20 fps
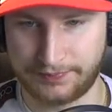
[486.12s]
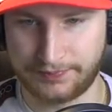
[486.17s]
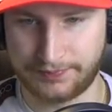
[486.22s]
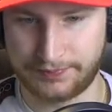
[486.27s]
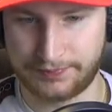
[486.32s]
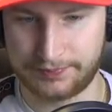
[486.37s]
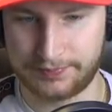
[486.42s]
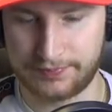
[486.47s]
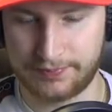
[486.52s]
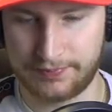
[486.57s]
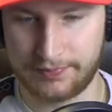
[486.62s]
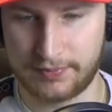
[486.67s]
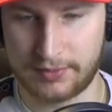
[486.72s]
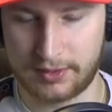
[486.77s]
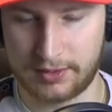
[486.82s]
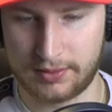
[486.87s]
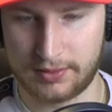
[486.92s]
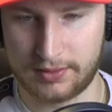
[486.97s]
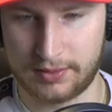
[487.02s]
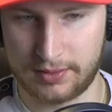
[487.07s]
team
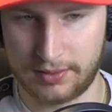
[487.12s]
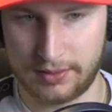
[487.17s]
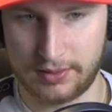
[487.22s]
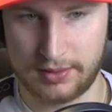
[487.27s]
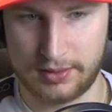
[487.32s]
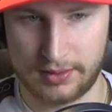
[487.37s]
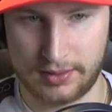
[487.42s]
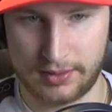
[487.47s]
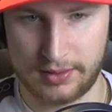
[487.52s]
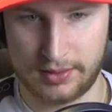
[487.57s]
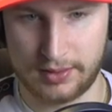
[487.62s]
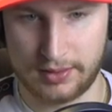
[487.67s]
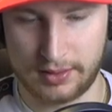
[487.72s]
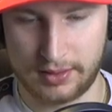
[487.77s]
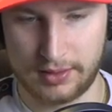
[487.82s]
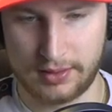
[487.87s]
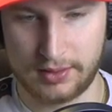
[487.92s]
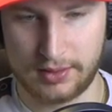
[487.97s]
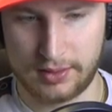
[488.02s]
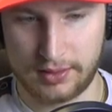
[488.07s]
right back into this
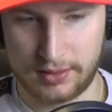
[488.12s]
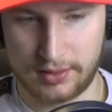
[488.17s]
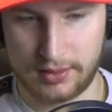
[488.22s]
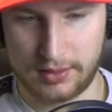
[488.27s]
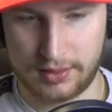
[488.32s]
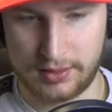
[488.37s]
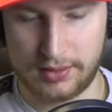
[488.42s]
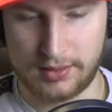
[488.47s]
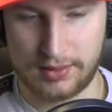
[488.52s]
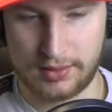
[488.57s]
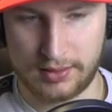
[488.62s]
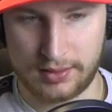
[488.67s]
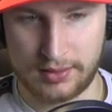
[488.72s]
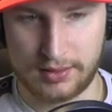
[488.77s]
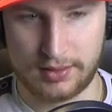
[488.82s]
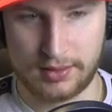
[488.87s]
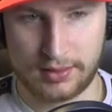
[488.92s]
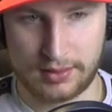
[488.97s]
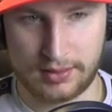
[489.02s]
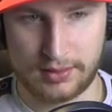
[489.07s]
series, and they've
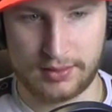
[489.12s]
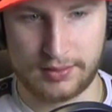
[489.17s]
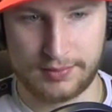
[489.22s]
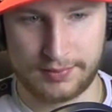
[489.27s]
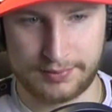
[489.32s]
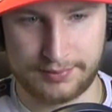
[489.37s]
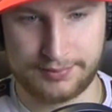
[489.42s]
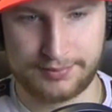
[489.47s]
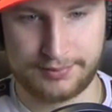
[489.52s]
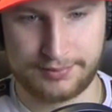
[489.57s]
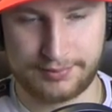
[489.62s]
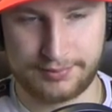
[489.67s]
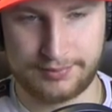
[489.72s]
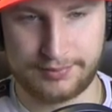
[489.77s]
got some life. Hey,